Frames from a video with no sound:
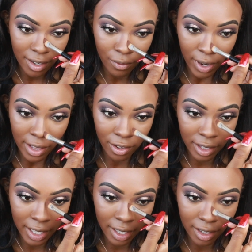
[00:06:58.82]
rather
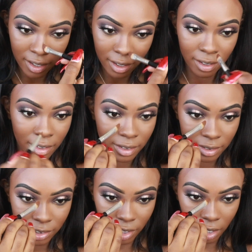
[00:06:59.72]
than
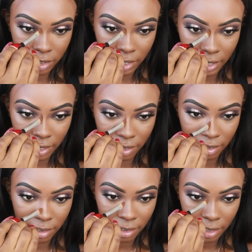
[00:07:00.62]
dark skin